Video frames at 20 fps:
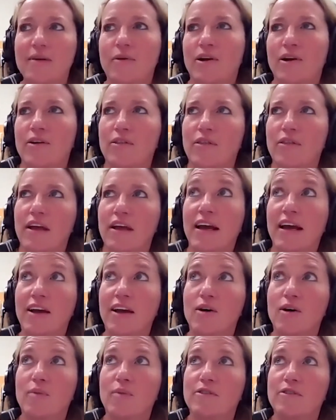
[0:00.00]
We don't think I
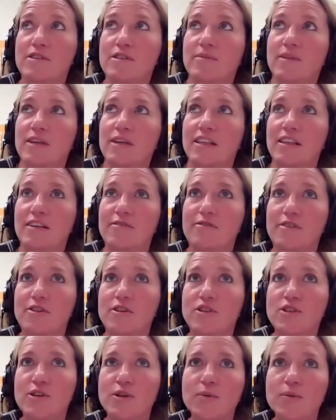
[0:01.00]
hope for something in the
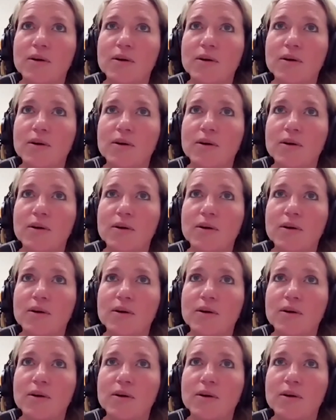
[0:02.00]
future.